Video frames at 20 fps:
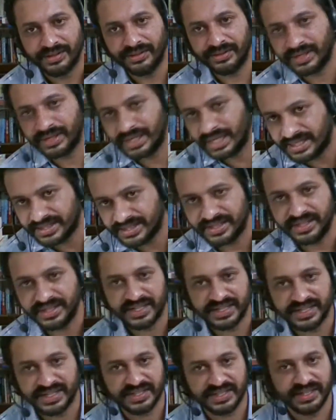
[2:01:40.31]
or related
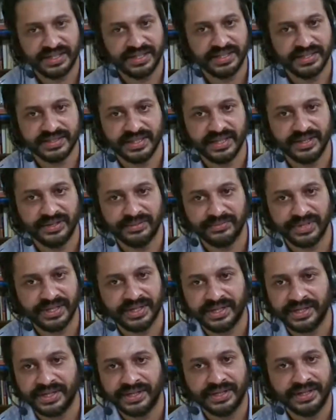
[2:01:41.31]
industries, you know,
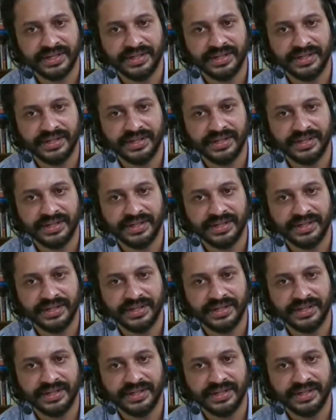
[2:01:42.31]
where,